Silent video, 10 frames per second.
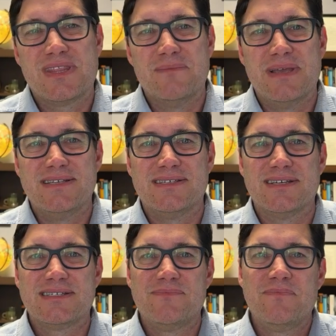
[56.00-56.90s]
the
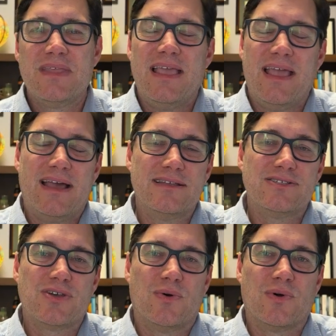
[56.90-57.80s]
basics. At
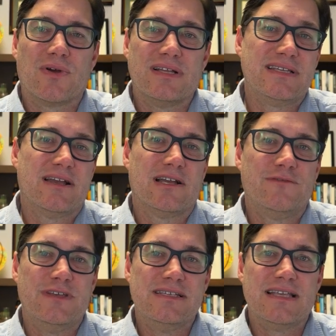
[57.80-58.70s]
its core, a
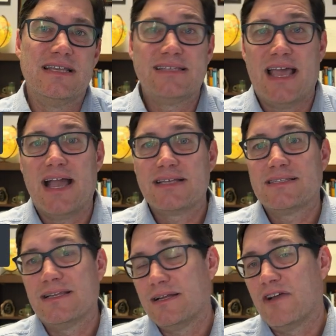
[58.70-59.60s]
tariff is a tax
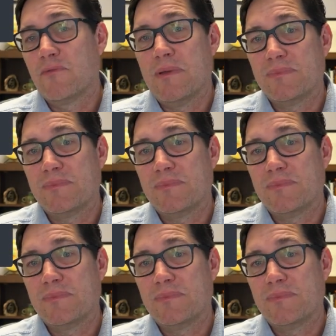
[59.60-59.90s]
that a government